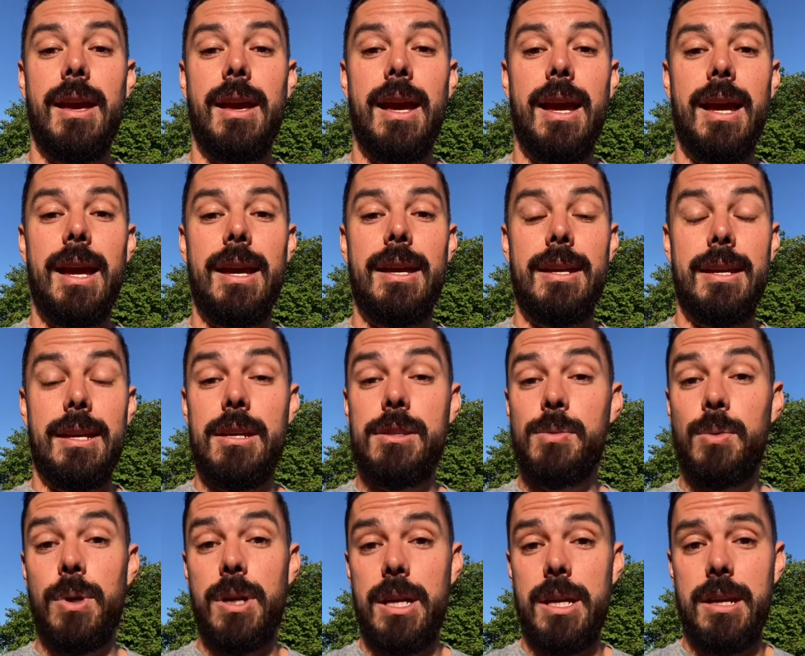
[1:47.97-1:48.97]
And it is
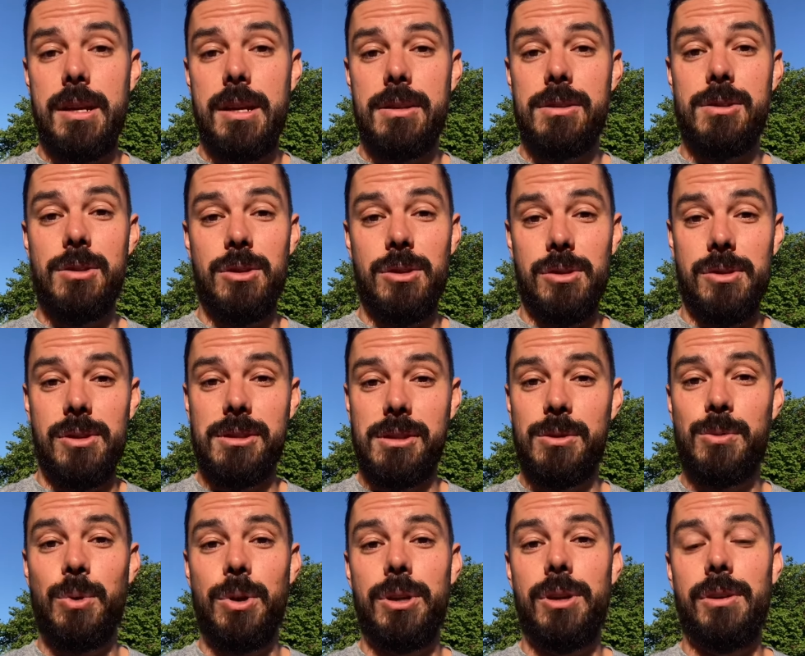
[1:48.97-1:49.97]
what it is. This
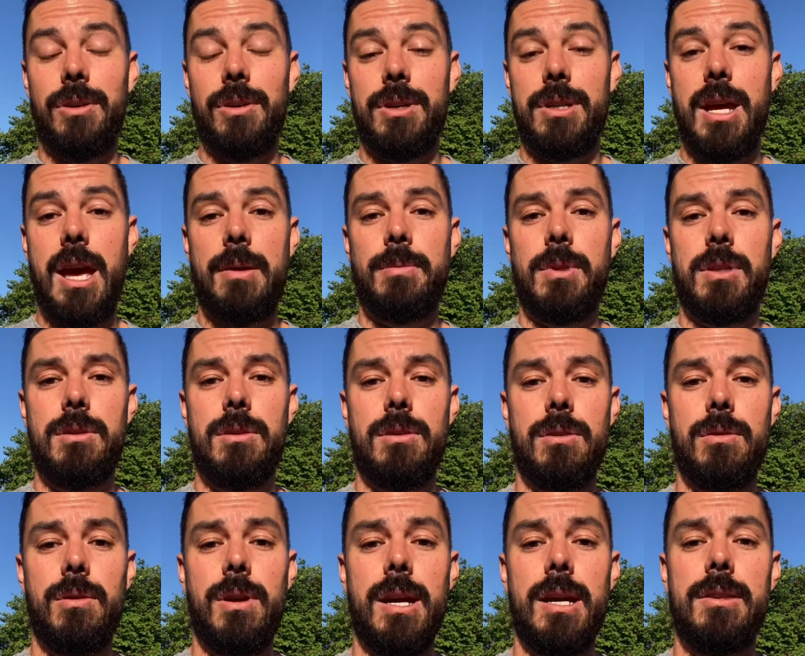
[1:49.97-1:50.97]
is what you're adapted
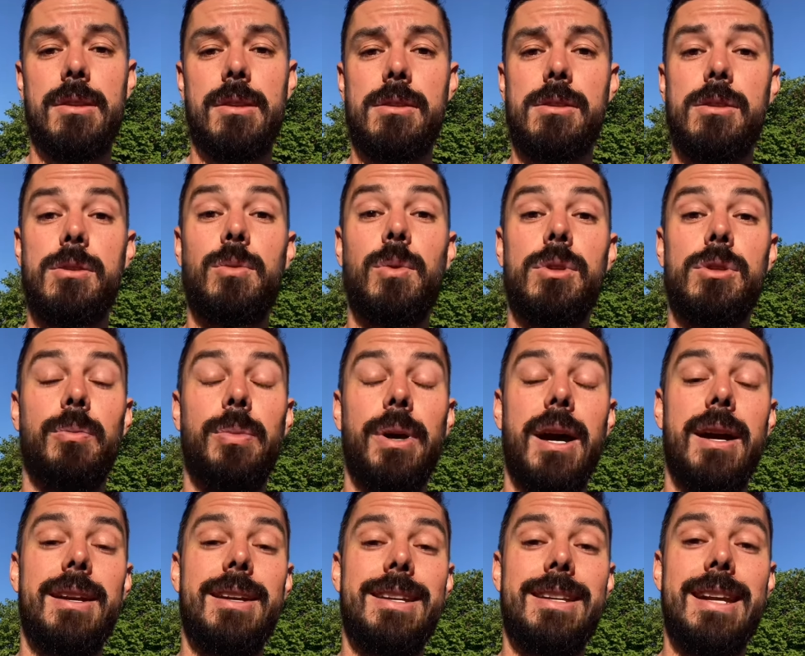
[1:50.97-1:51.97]
to, and this is what your
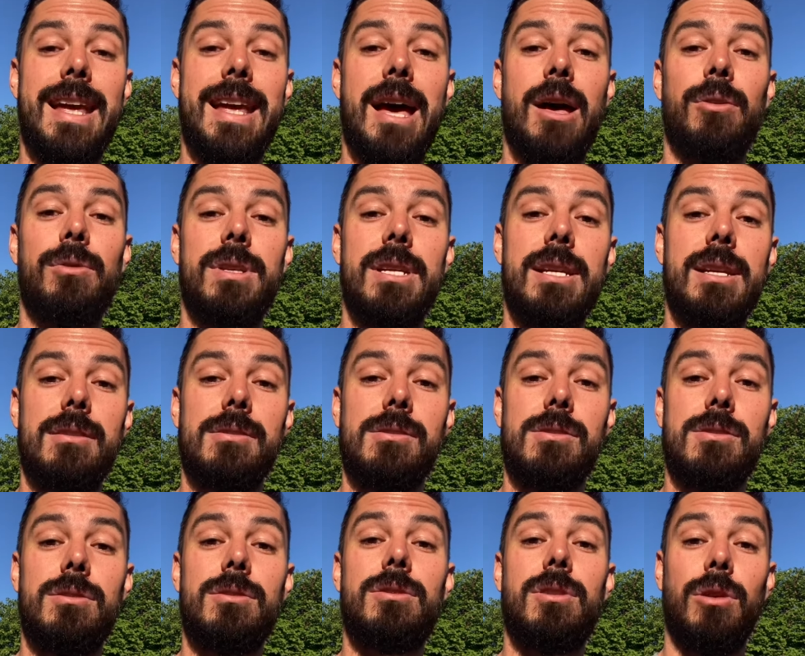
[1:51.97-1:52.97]
body now
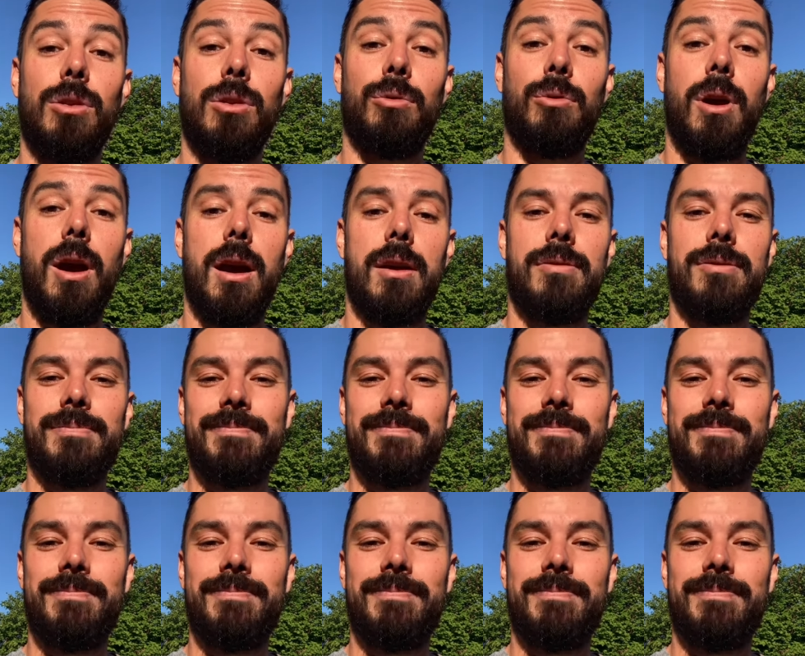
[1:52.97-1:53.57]
needs to thrive.